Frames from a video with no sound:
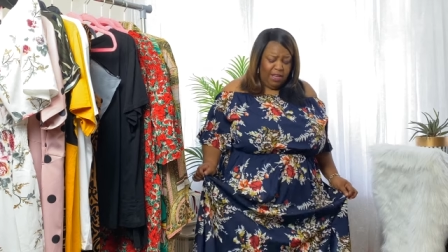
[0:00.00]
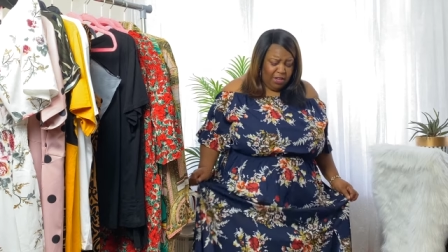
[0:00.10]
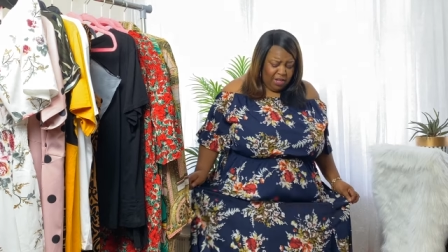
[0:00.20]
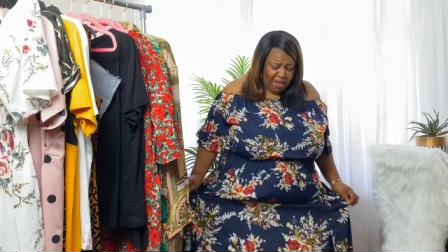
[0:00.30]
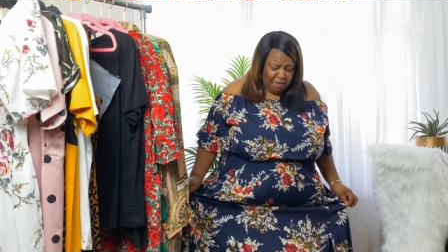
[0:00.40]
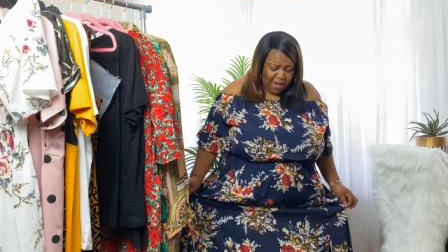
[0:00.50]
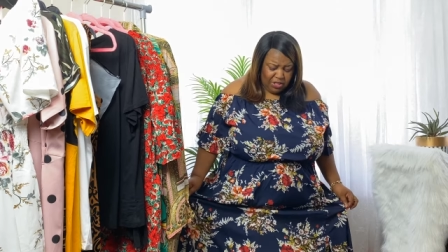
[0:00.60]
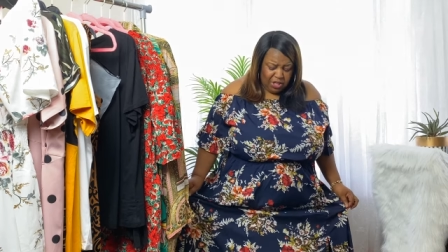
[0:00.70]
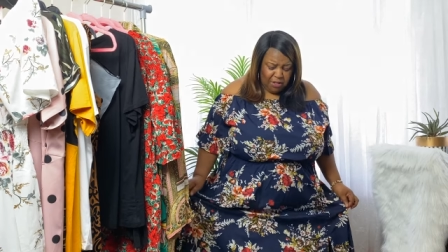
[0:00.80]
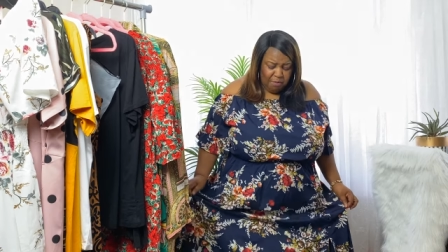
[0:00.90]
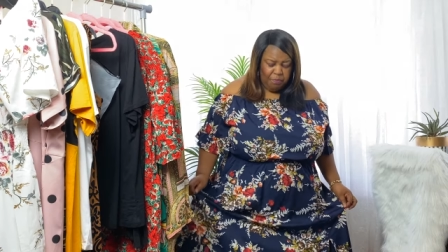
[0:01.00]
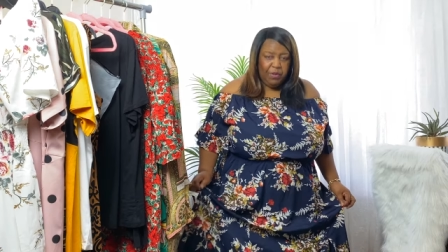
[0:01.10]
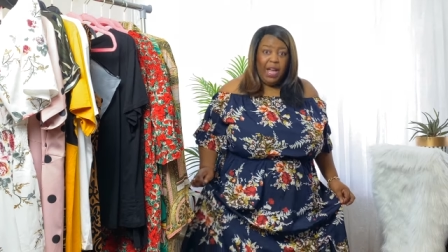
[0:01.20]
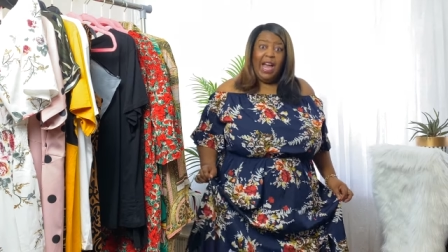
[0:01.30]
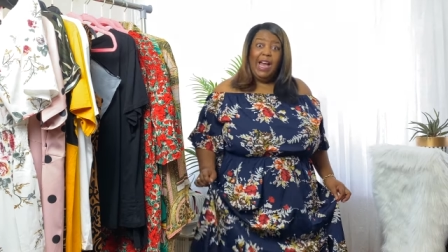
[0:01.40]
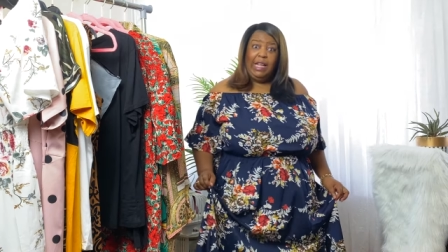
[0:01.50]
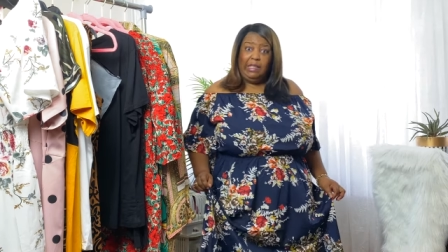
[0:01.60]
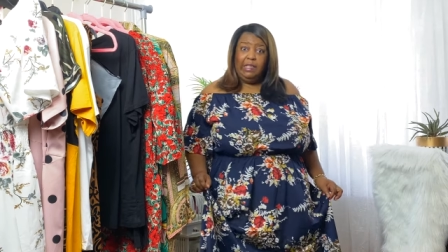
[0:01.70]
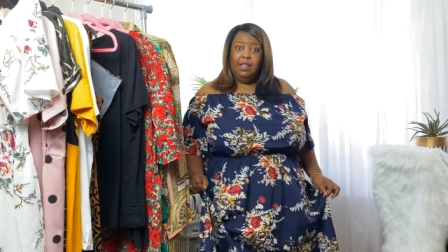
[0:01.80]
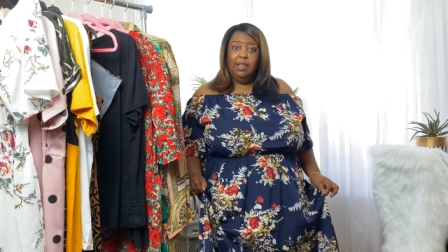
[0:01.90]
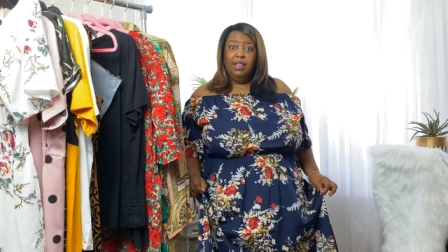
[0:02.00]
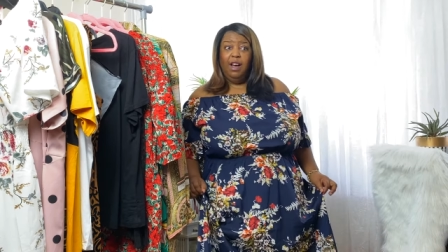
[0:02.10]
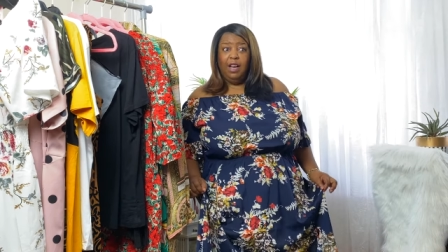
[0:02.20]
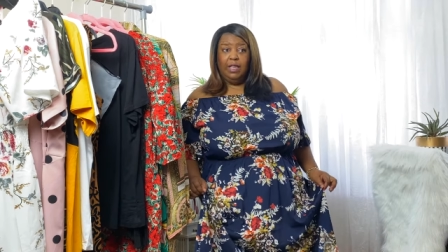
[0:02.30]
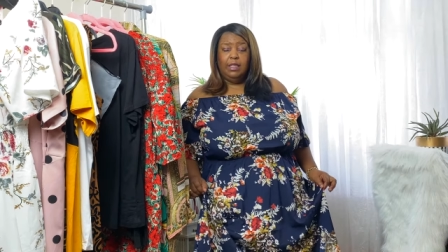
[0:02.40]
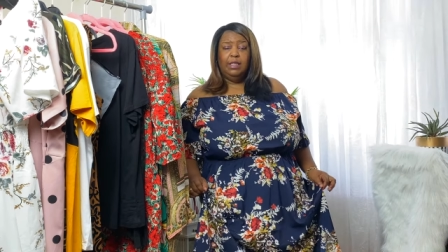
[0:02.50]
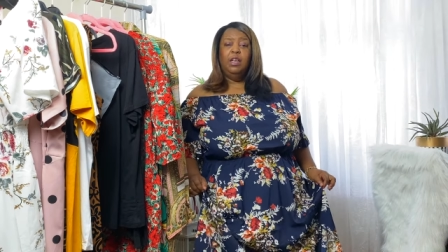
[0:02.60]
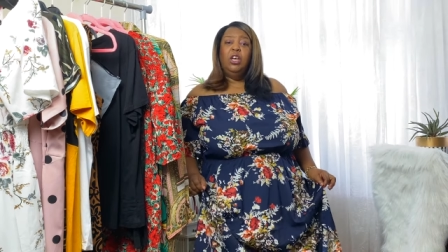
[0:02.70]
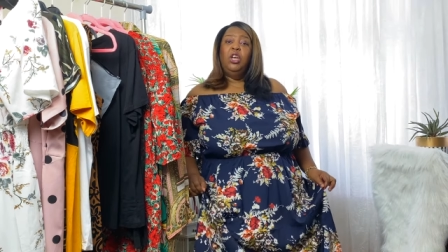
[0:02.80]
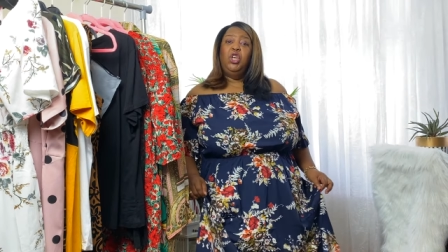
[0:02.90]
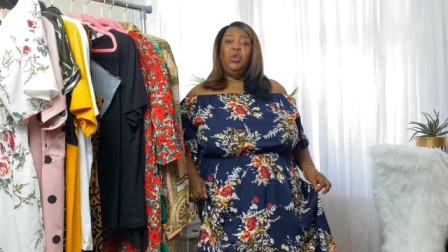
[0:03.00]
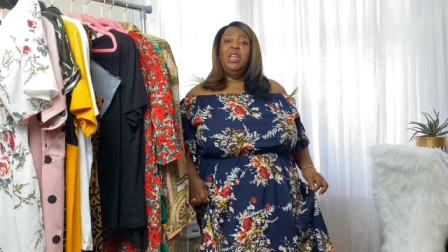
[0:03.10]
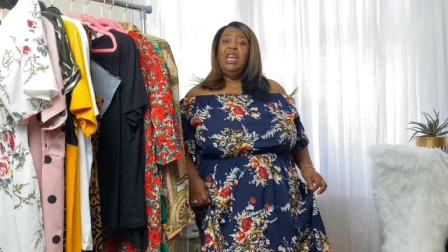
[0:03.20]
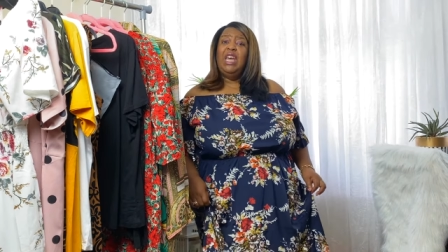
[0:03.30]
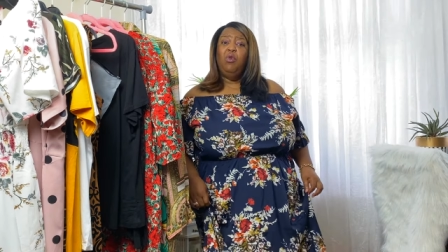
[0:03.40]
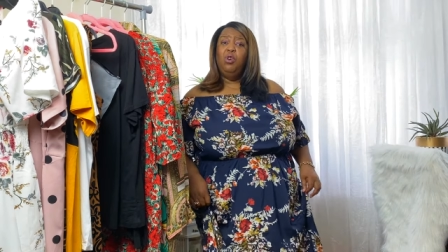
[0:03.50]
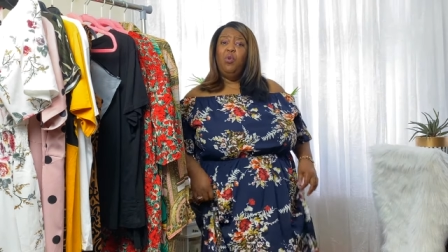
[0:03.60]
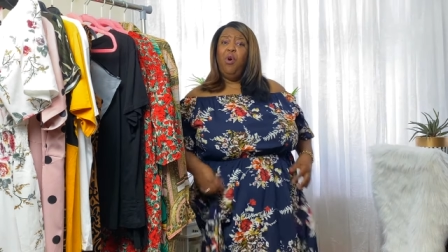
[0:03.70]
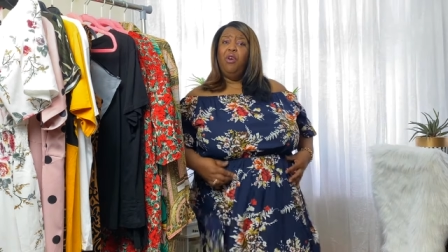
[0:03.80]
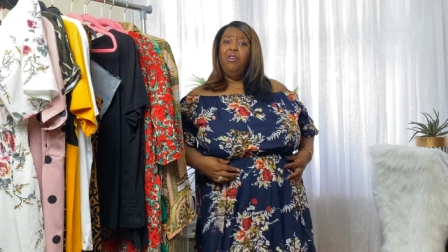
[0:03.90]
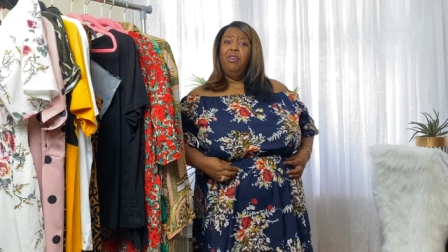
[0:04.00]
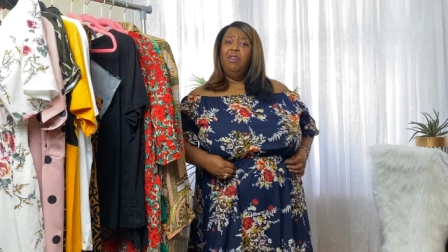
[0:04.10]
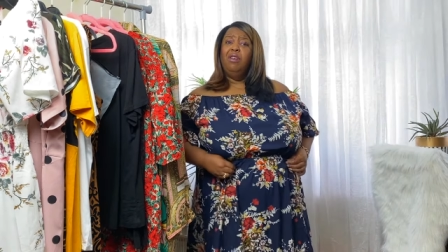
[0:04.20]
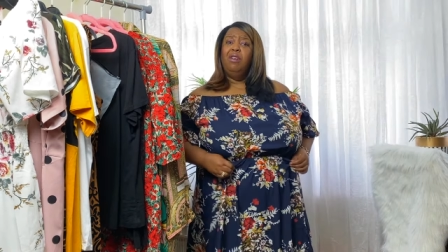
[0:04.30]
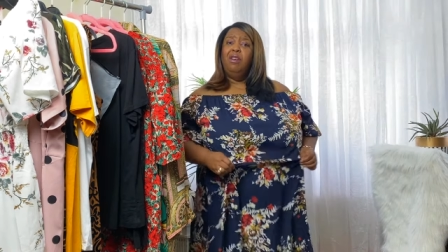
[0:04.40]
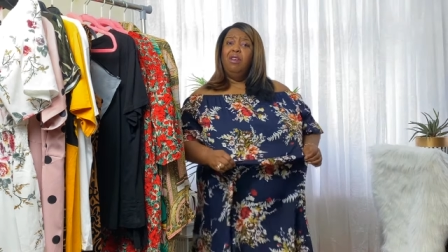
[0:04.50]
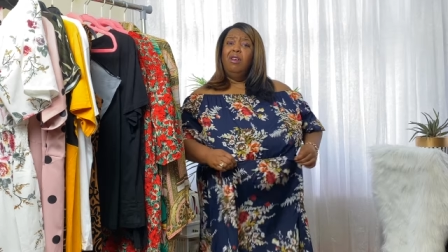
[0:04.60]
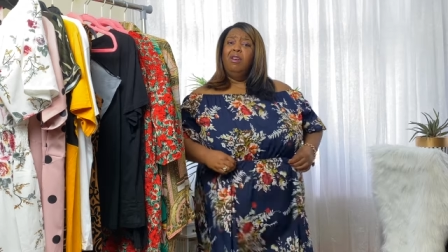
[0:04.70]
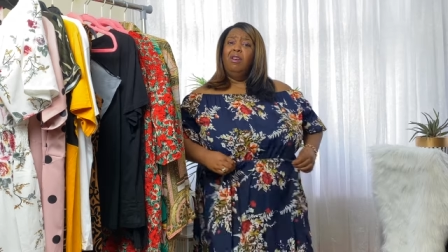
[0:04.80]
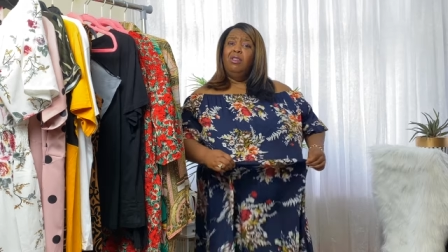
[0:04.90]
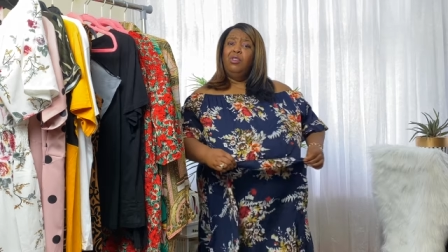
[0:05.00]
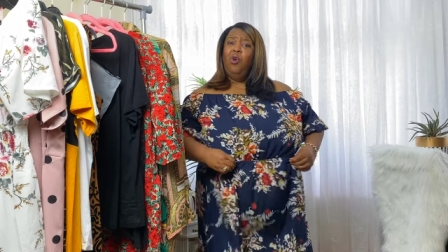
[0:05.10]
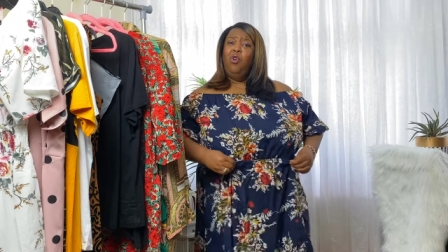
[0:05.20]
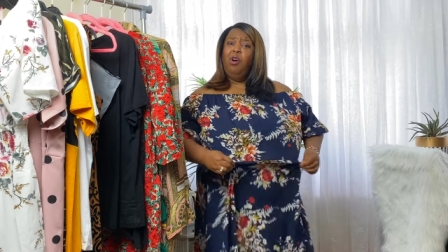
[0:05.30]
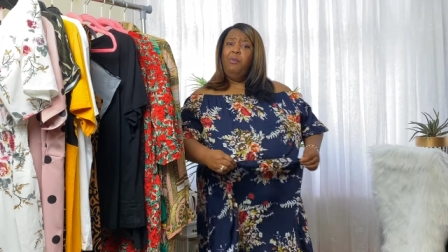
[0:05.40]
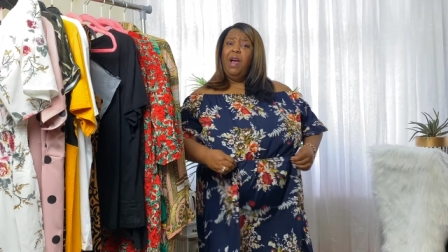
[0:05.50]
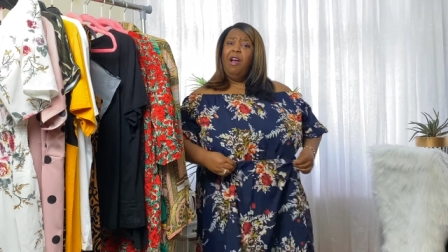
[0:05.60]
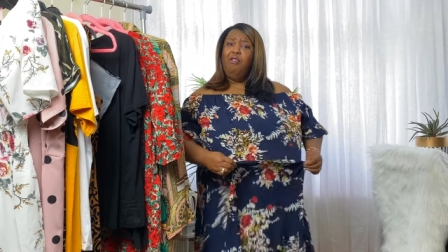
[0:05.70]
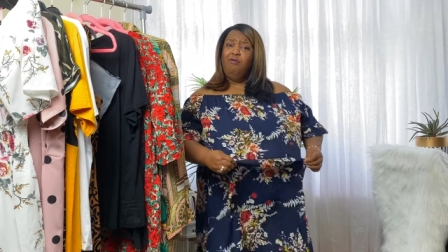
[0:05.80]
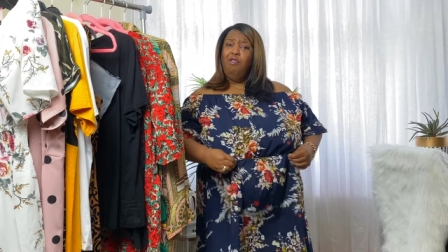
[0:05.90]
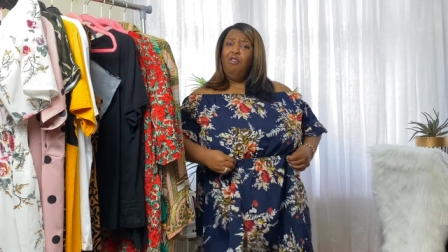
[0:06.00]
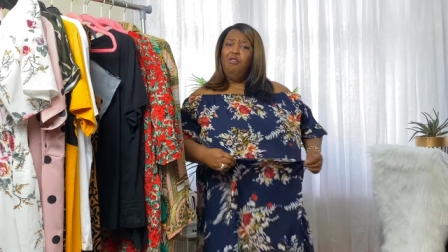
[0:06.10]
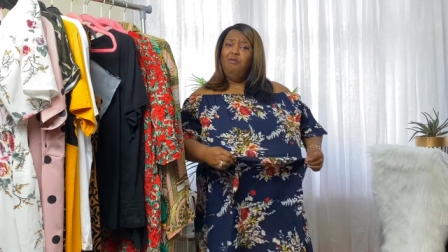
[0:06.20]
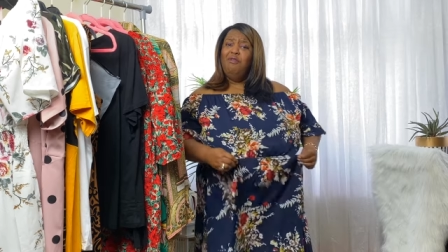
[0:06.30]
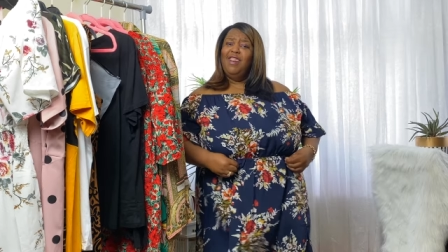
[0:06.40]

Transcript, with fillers: You can imagine. And, guys, you can eat all you want. Talk about room.